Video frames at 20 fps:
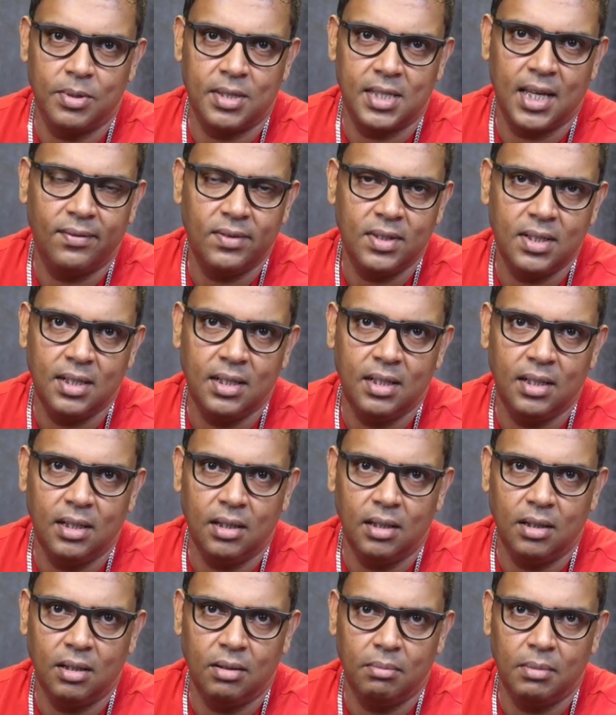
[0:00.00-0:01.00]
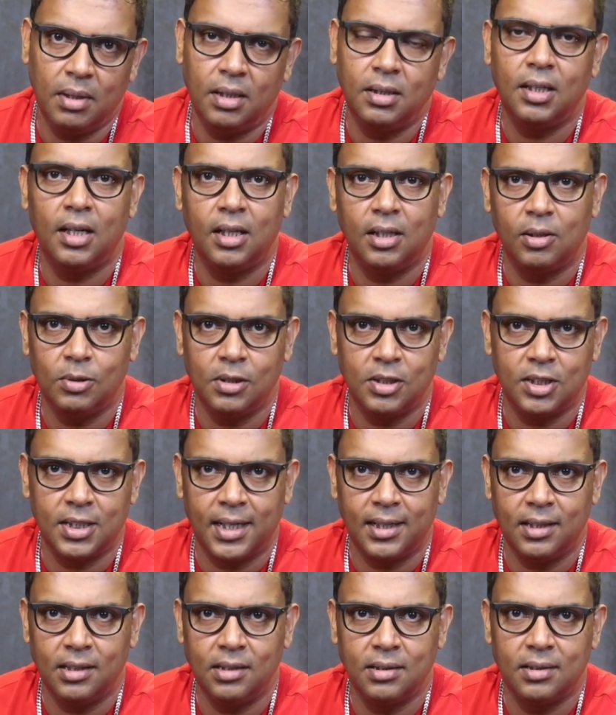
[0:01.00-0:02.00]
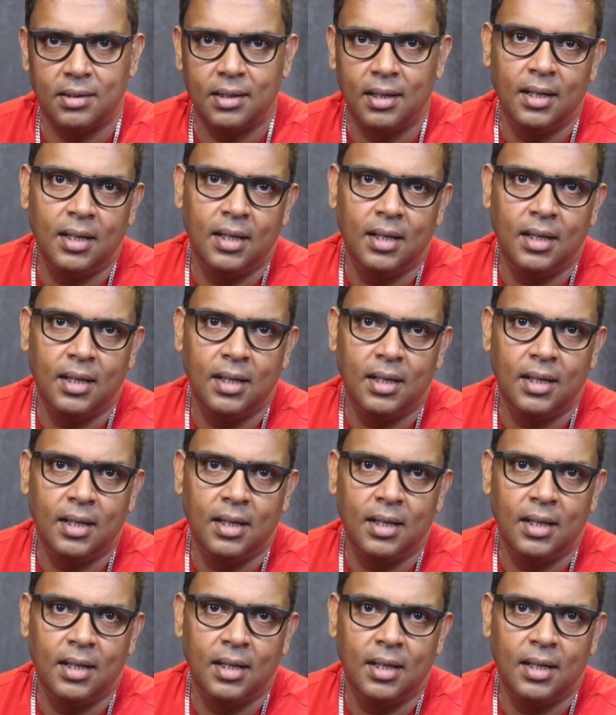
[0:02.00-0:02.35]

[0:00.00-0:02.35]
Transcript: with 70 multilingual channels,